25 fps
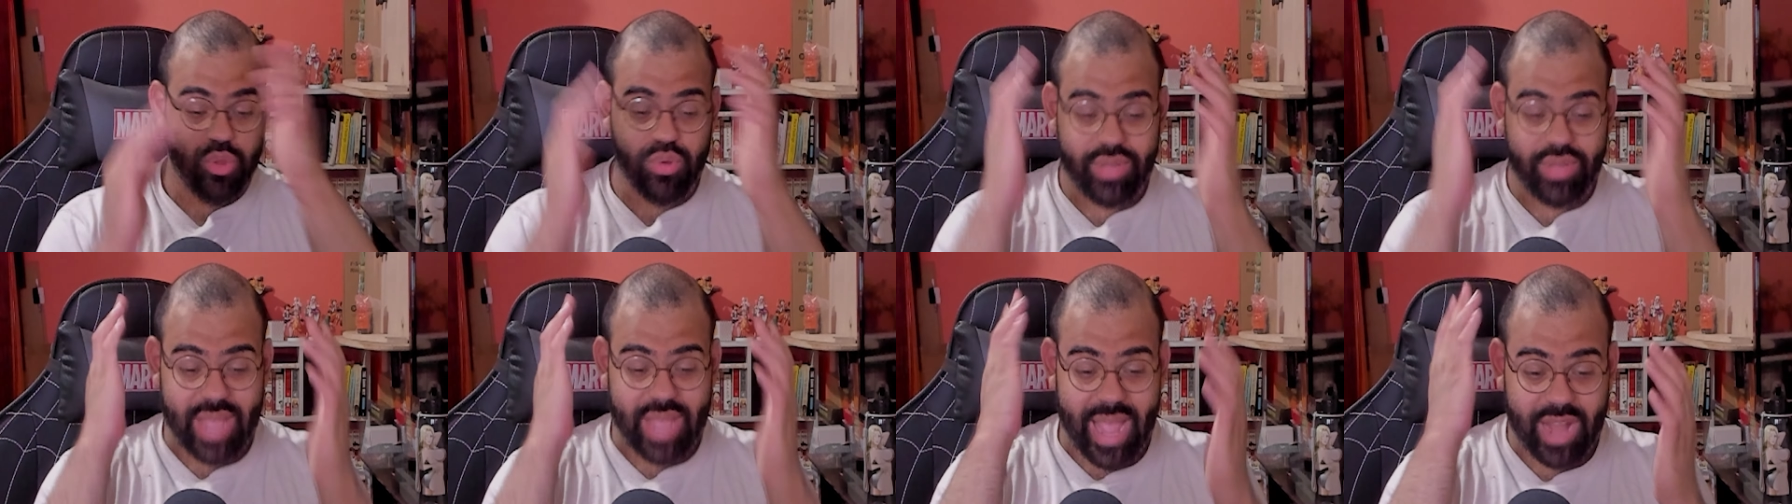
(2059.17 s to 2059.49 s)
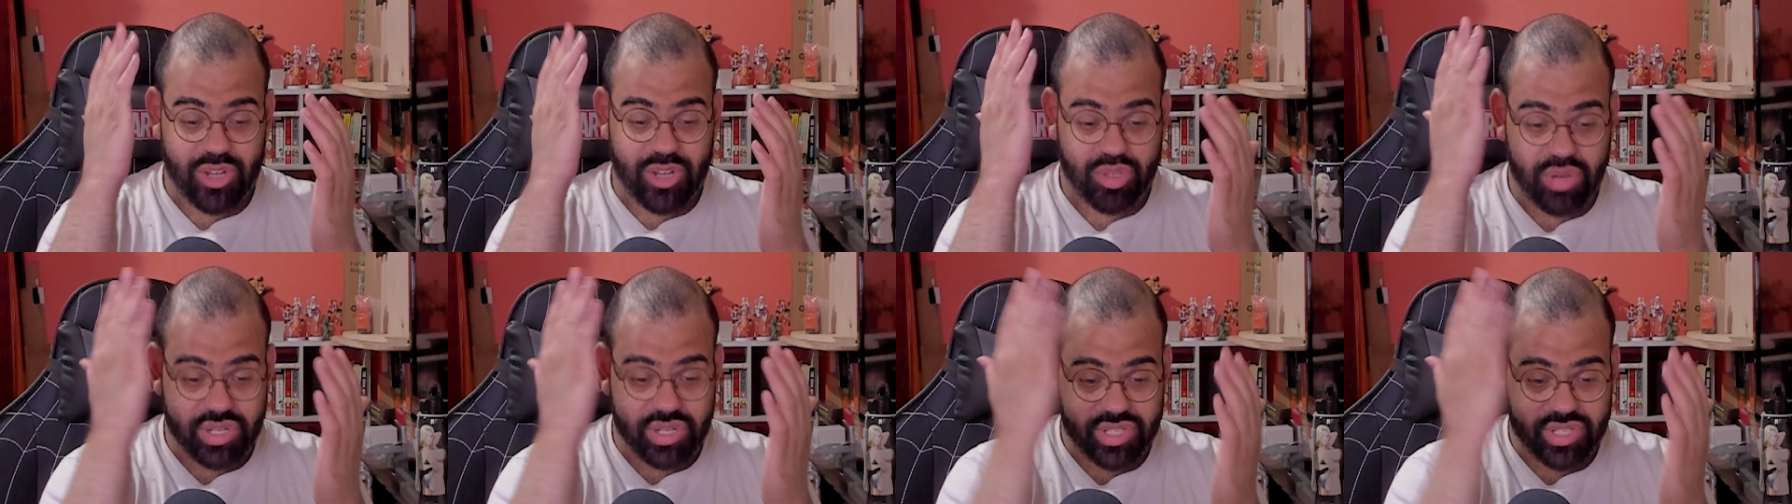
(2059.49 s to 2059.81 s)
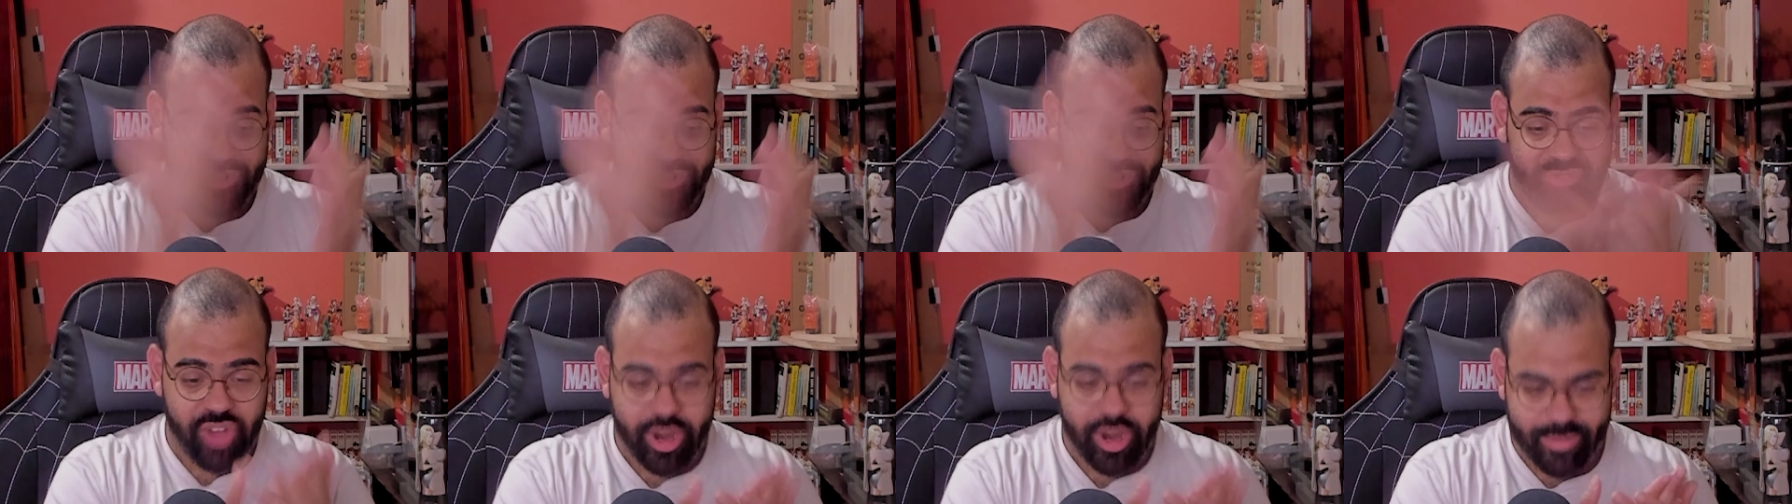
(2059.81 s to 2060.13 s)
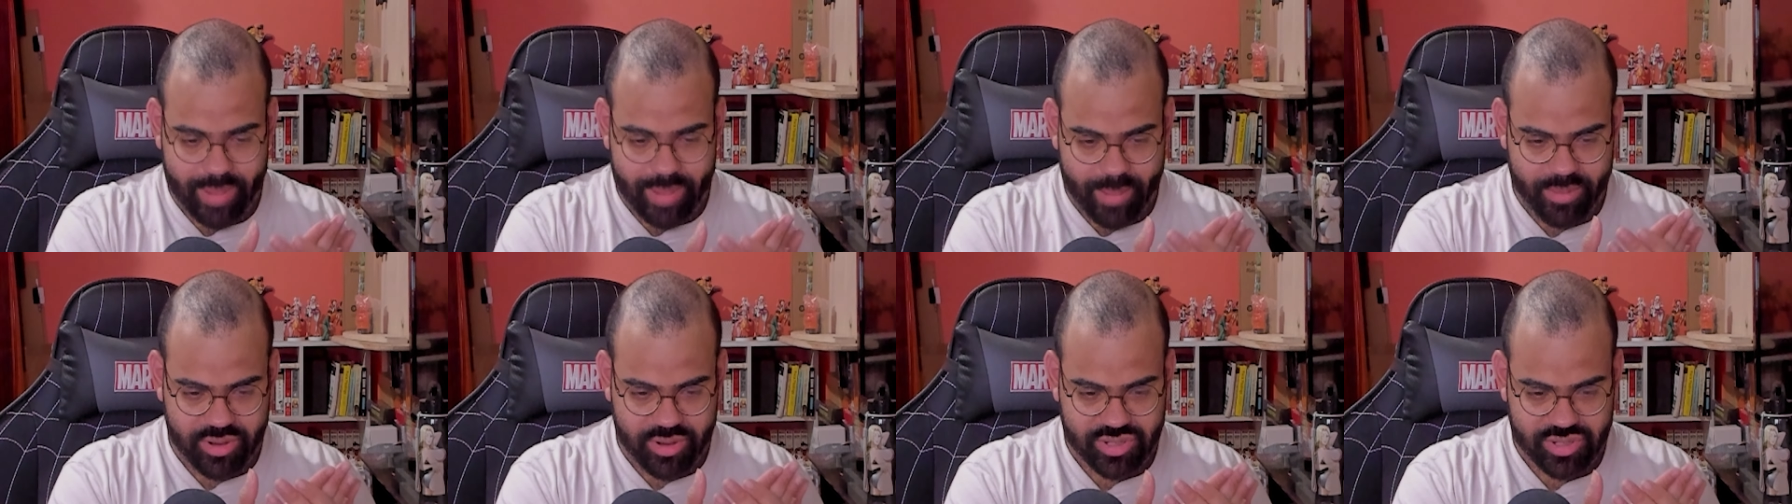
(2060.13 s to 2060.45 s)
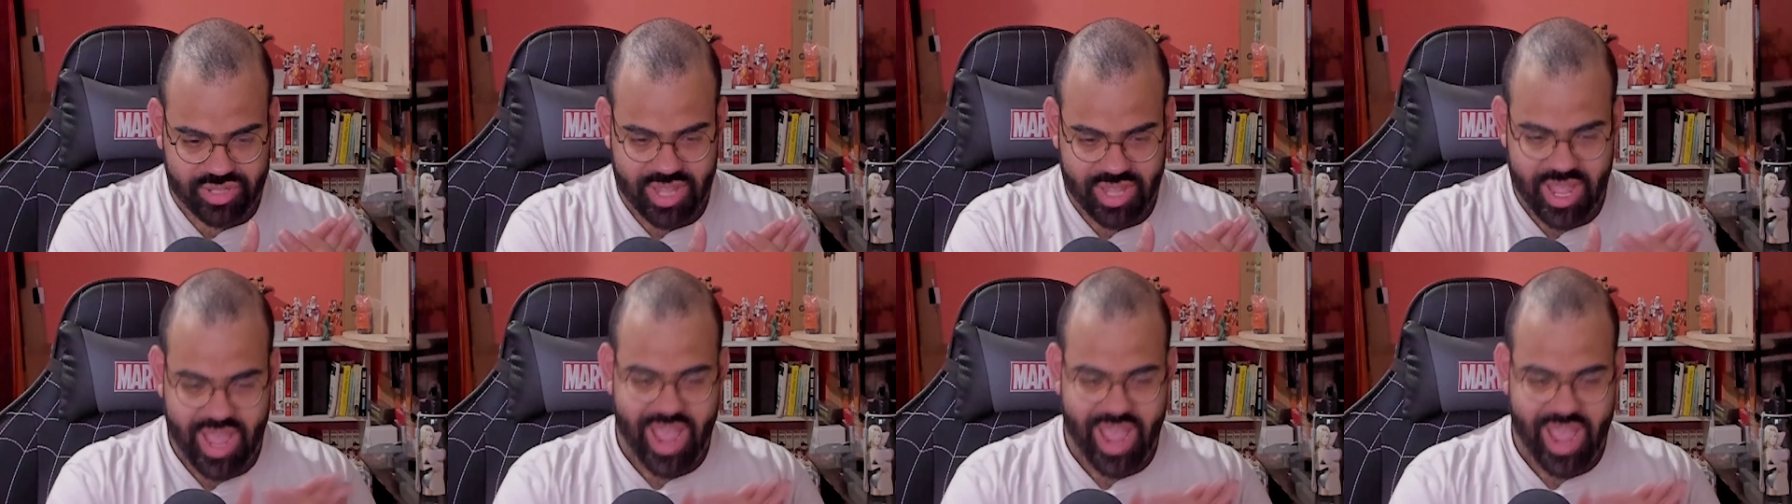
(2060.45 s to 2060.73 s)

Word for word: can't trust the Fug members,